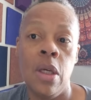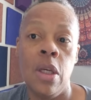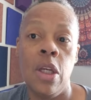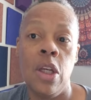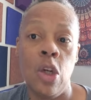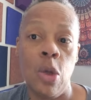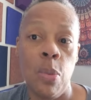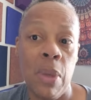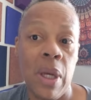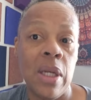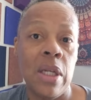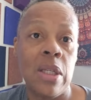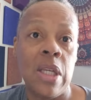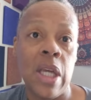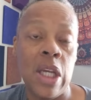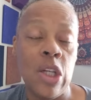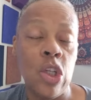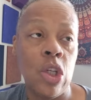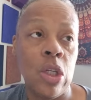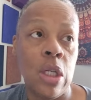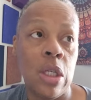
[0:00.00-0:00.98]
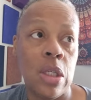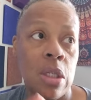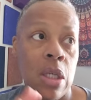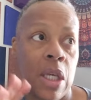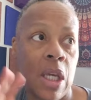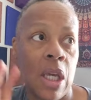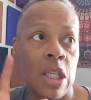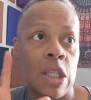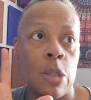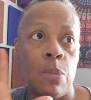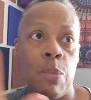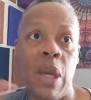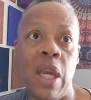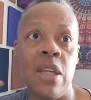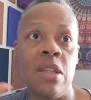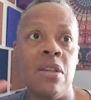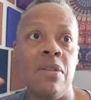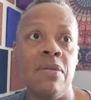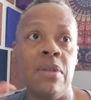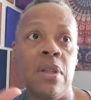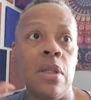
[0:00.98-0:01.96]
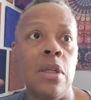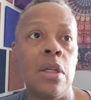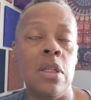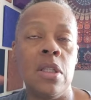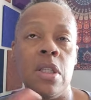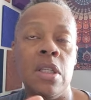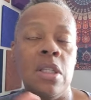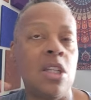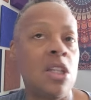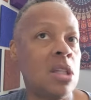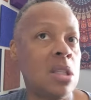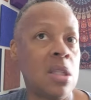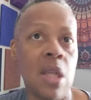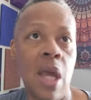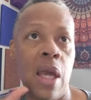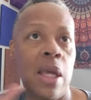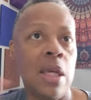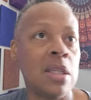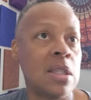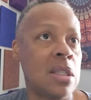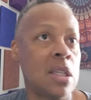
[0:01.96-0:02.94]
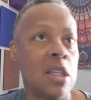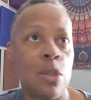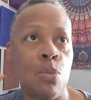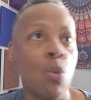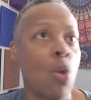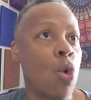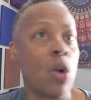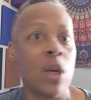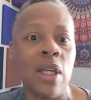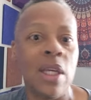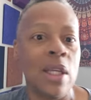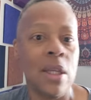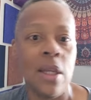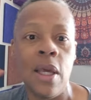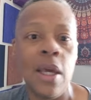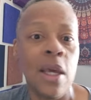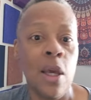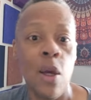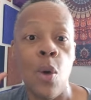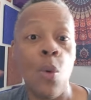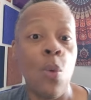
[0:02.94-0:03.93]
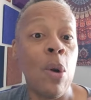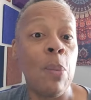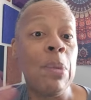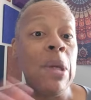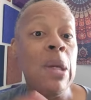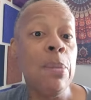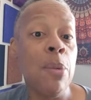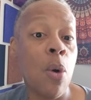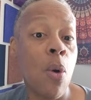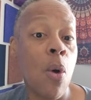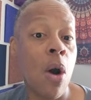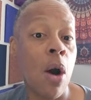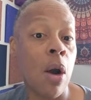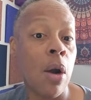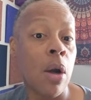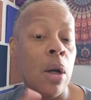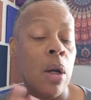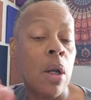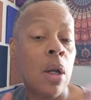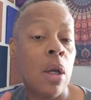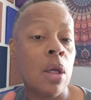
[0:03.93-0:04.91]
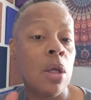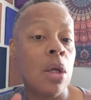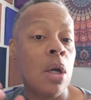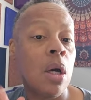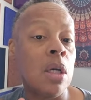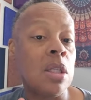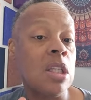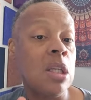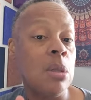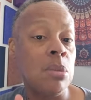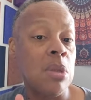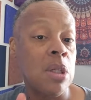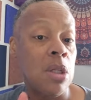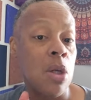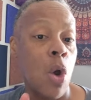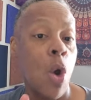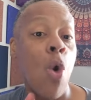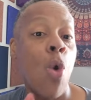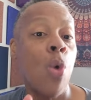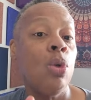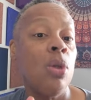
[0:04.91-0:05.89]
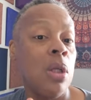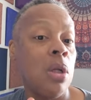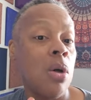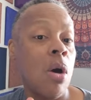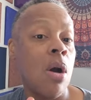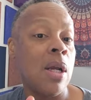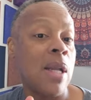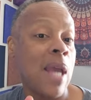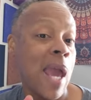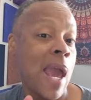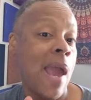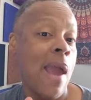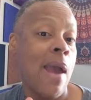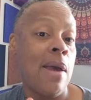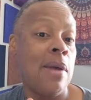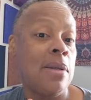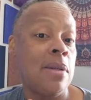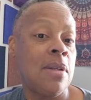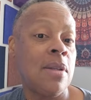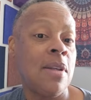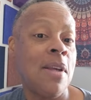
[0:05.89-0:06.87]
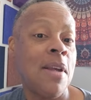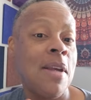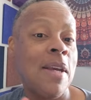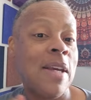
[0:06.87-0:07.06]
You know, meditation is an expansive, it's more than what people are attempting to hold it on as.